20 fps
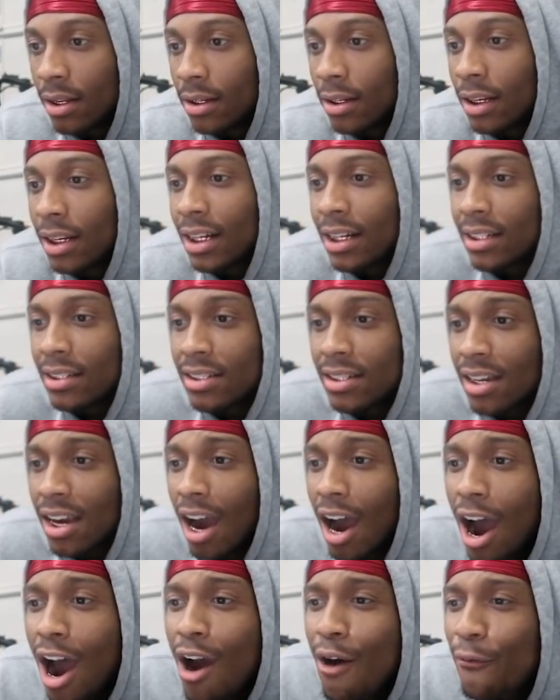Look at this
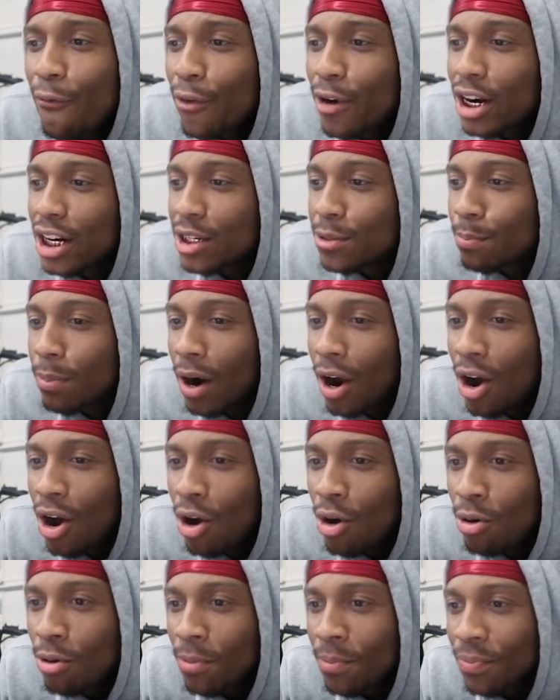coverage, bro.
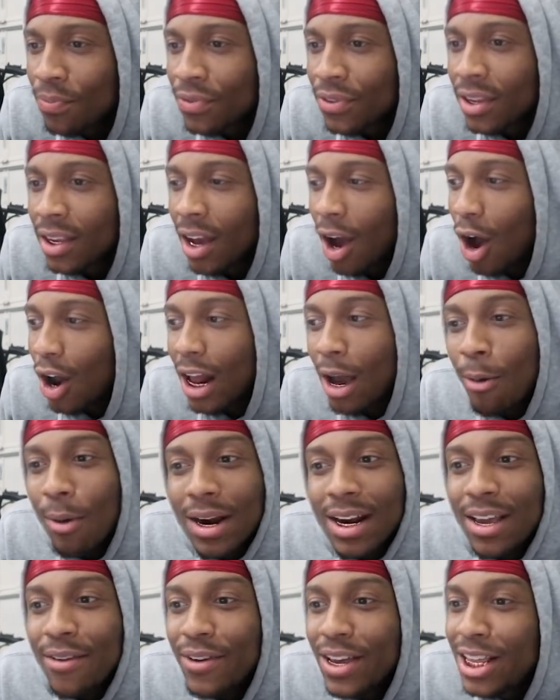Oh, that
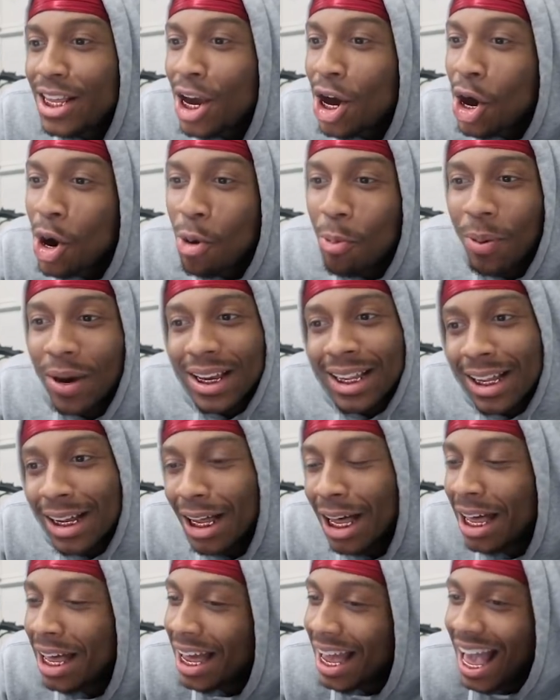wasn't even you, but
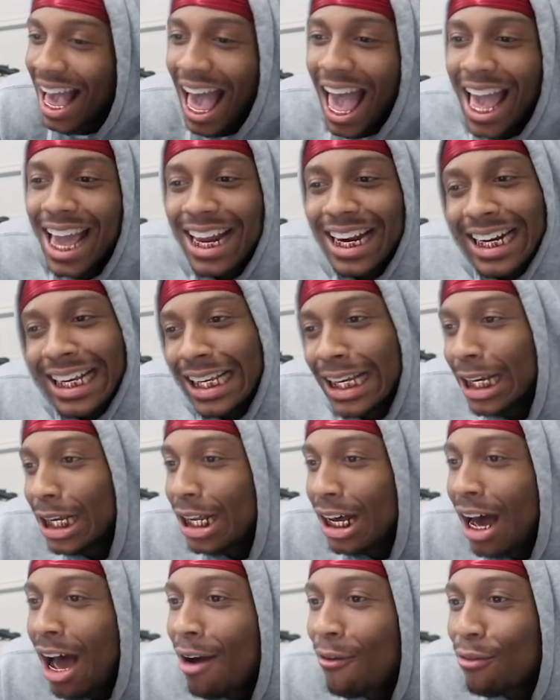good. Hey, good
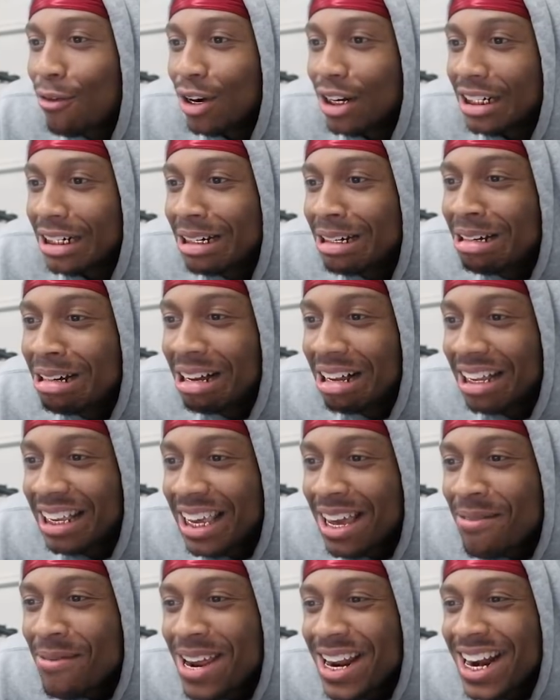coverage.
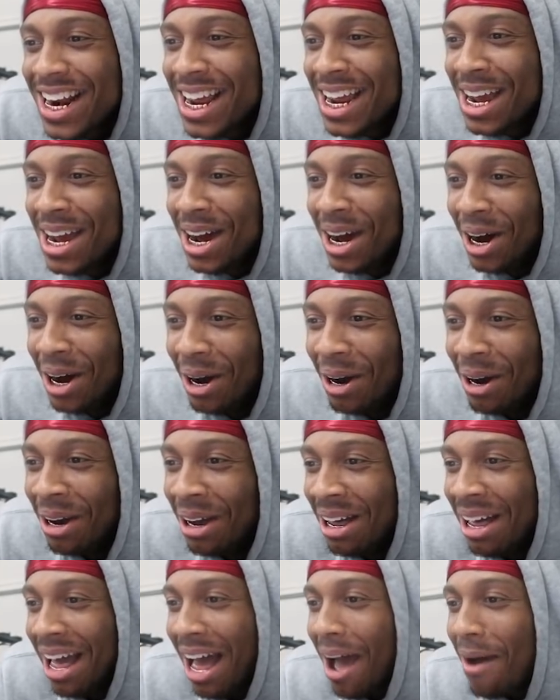Give me them.
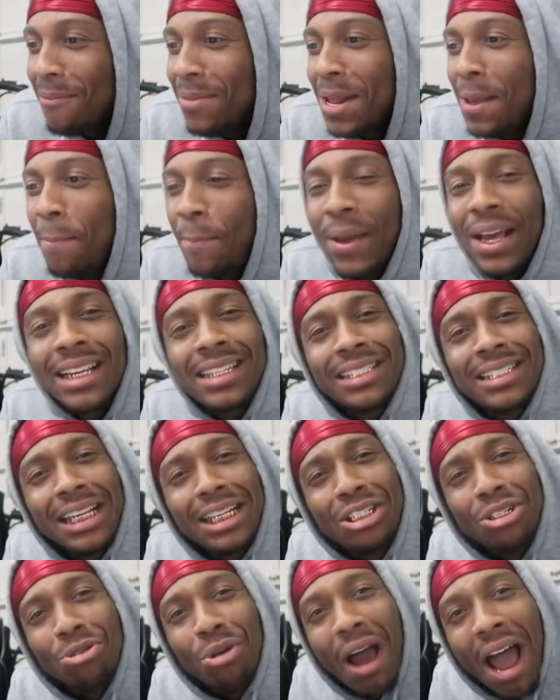How many picks
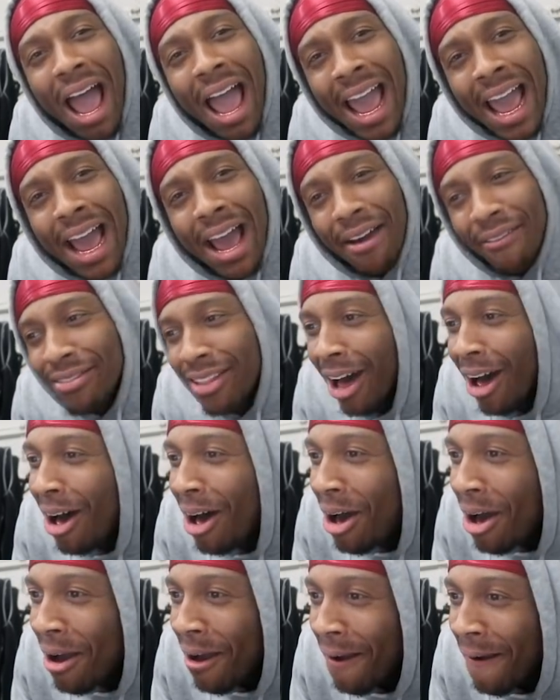did you have,
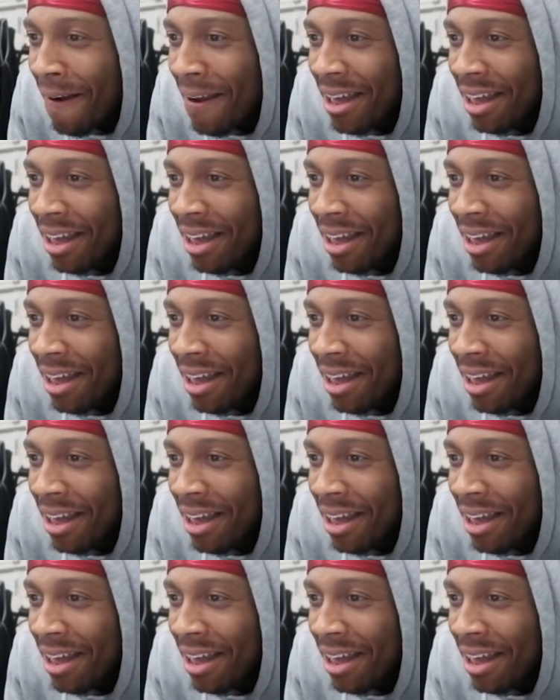dog?